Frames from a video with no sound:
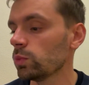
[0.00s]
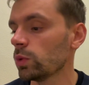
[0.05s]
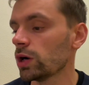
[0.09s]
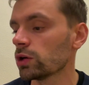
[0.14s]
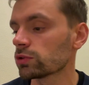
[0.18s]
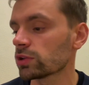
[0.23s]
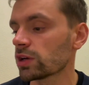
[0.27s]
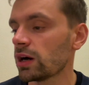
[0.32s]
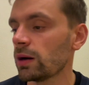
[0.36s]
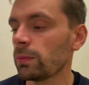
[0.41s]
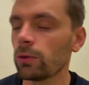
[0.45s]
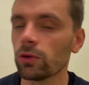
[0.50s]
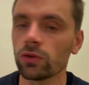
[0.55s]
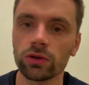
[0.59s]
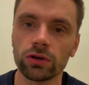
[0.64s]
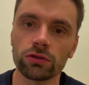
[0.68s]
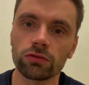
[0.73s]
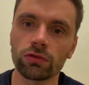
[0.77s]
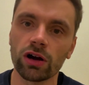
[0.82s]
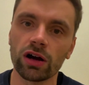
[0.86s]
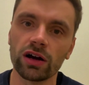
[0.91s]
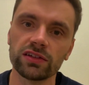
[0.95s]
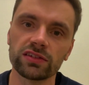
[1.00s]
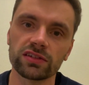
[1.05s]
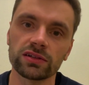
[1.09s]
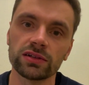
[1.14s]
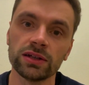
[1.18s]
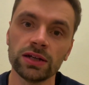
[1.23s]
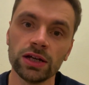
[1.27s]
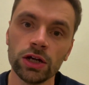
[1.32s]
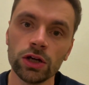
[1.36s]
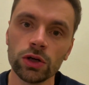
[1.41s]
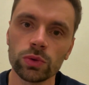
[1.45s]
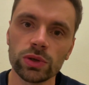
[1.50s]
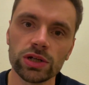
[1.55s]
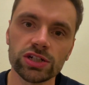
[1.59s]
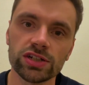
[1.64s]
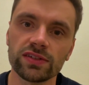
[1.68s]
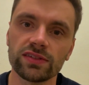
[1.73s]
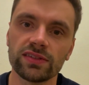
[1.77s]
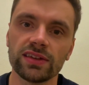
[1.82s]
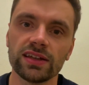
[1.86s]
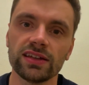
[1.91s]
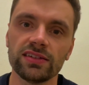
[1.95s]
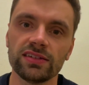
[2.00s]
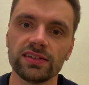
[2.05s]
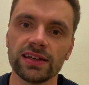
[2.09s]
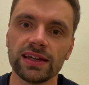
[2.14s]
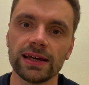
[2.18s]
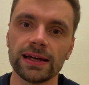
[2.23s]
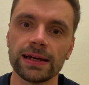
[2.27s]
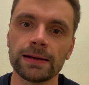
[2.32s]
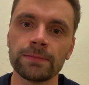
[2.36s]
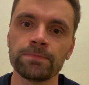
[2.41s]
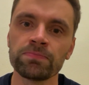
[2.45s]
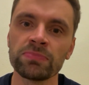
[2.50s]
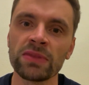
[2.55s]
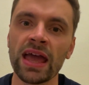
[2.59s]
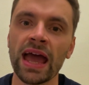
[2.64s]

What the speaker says: World Cup on the horizon, which is this year.